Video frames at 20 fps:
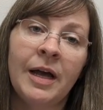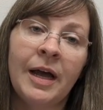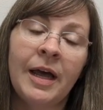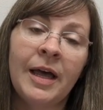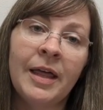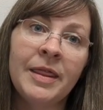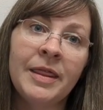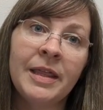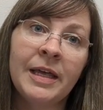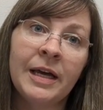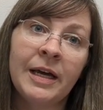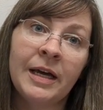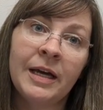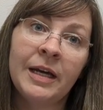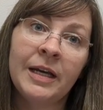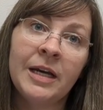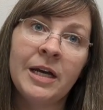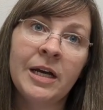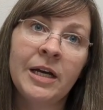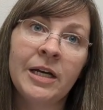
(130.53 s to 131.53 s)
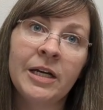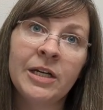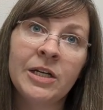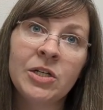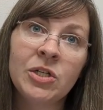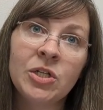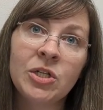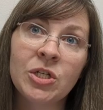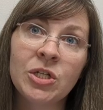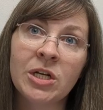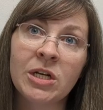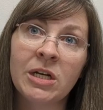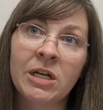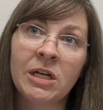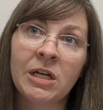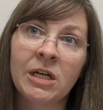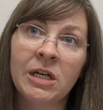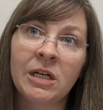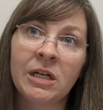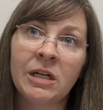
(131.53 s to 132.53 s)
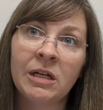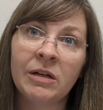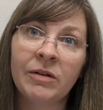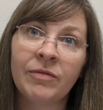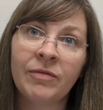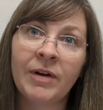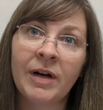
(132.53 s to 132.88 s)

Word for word: and then she